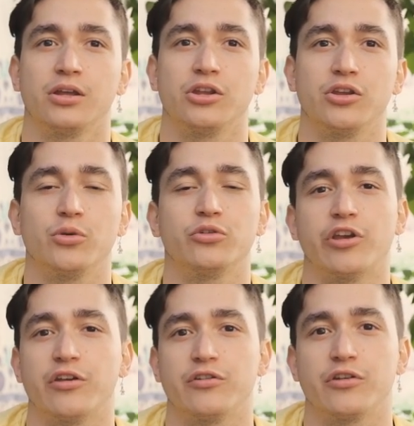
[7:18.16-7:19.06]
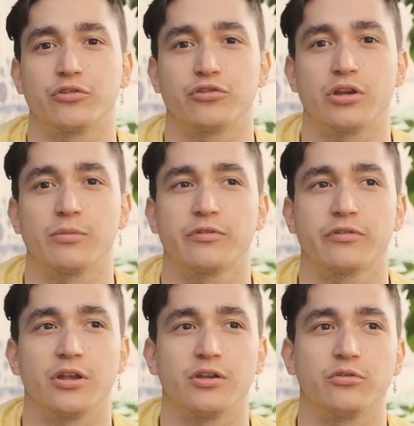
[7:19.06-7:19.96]
you chasing your
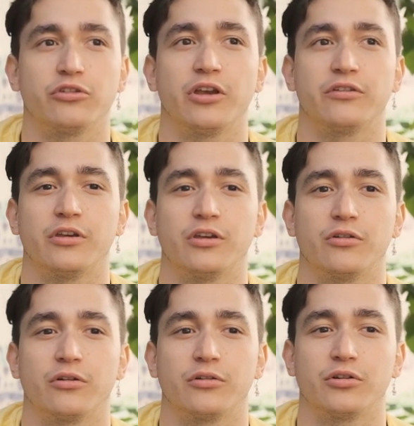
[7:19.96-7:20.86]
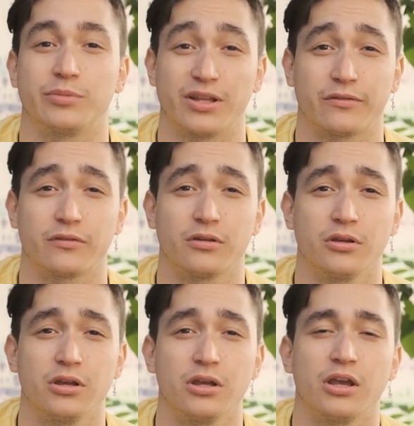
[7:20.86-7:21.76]
dreams and you chasing your, your bliss.
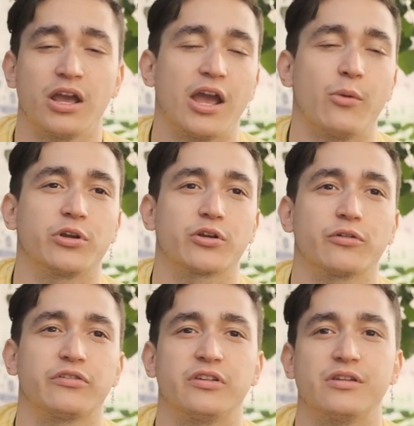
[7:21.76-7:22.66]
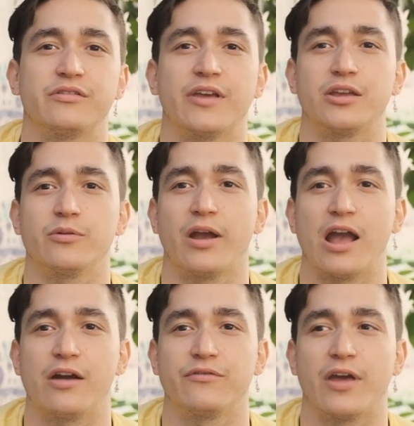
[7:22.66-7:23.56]
And when a girl sees that you
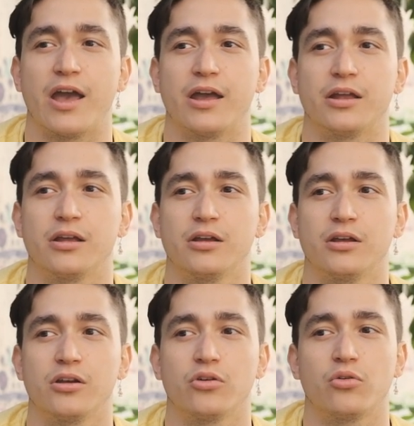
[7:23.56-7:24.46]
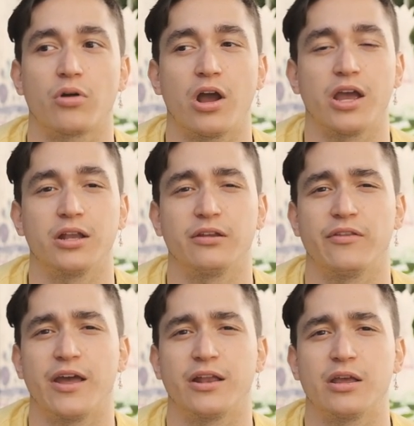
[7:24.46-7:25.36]
have that grind
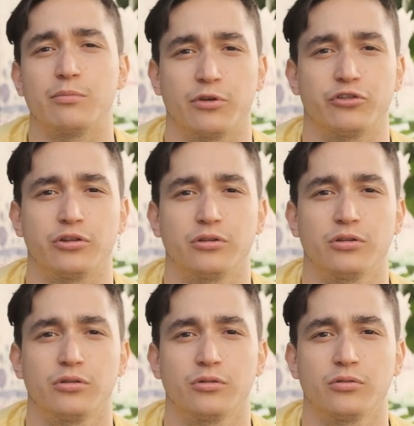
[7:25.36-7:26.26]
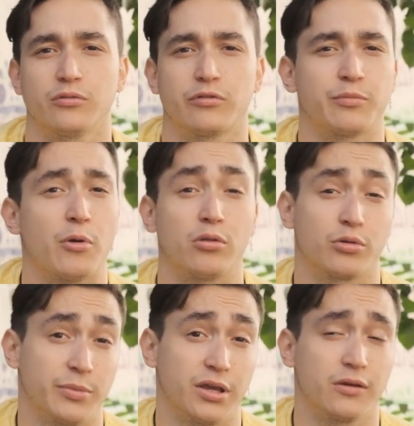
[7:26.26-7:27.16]
and that ambition, small
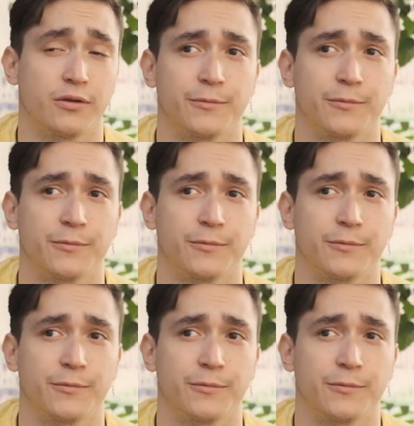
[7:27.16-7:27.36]
or big,